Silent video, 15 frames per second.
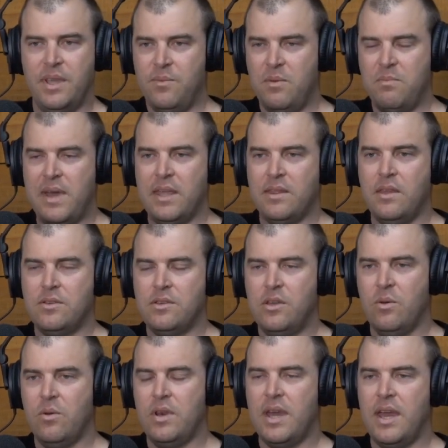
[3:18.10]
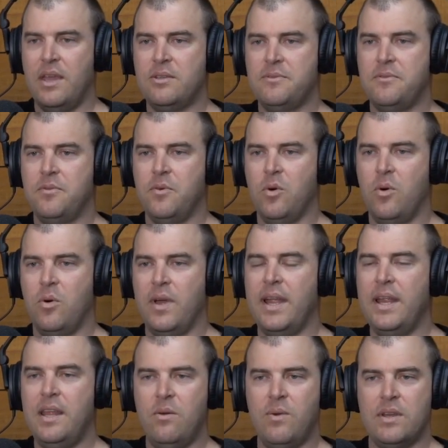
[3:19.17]
we make these Q&As for
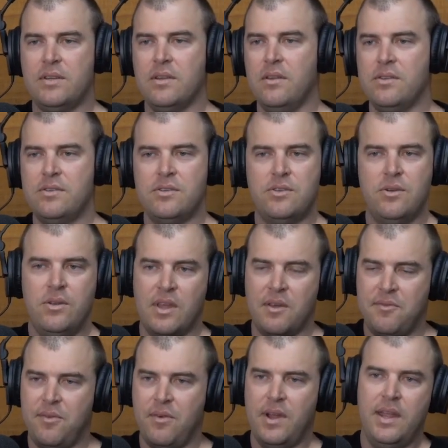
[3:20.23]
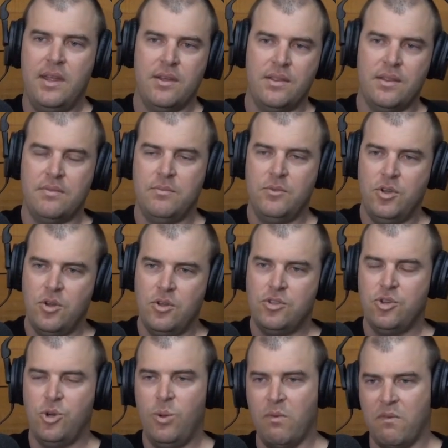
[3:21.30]
anyone to listen to. They're free on
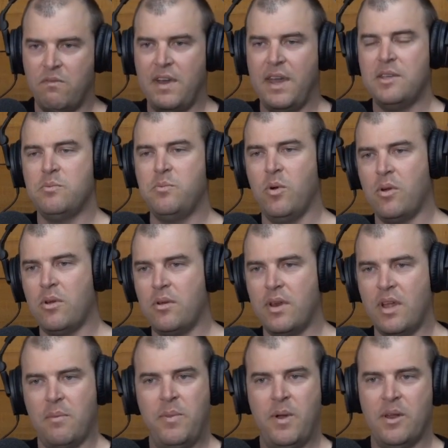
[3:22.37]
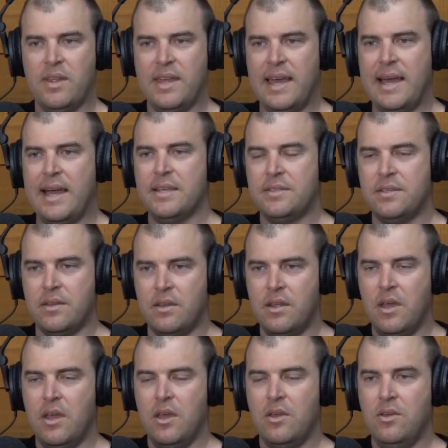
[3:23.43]
YouTube and Facebook and on our podcast, and
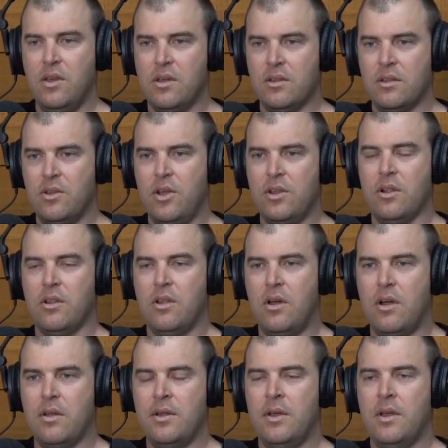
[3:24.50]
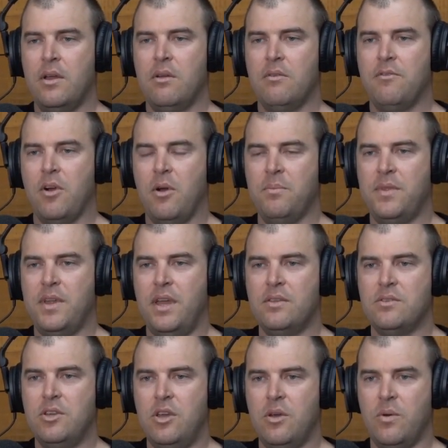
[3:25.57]
you can learn a lot from
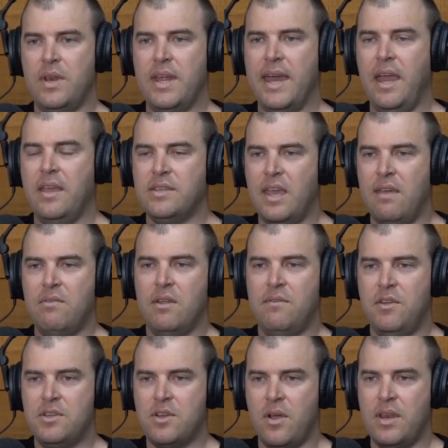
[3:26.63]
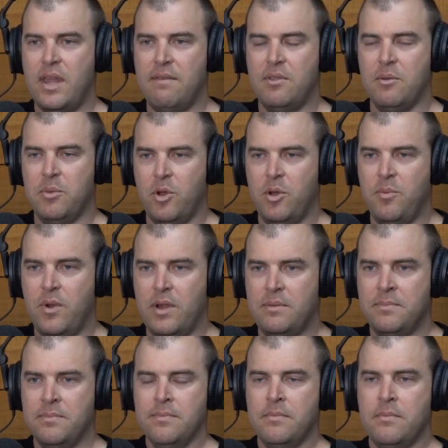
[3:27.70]
these Q&As even if you don't have the blueprint.